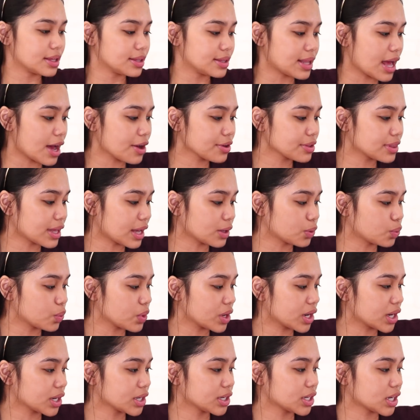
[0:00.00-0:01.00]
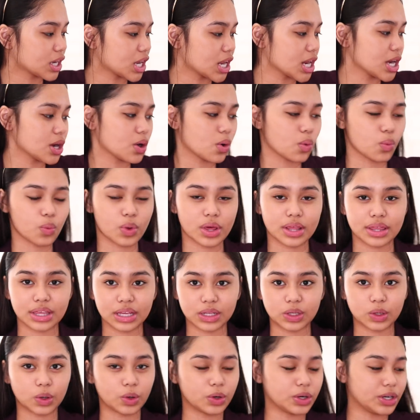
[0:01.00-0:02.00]
Now that we are done with the
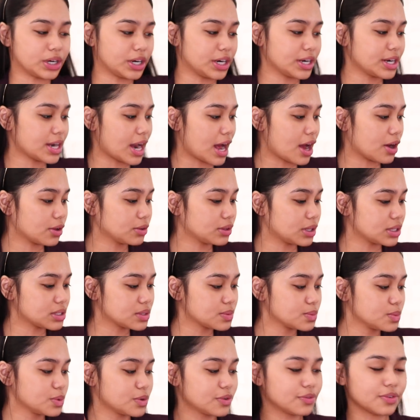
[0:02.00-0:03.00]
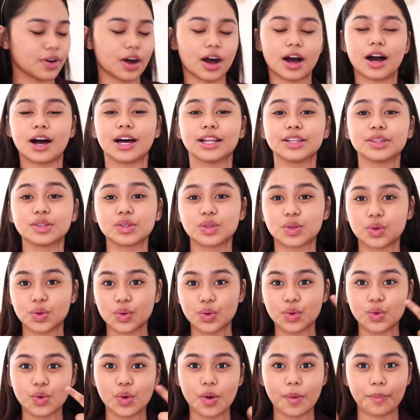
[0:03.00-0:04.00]
toner, now let's move on
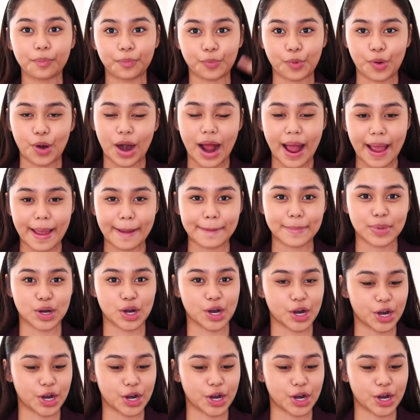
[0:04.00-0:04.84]
to primer.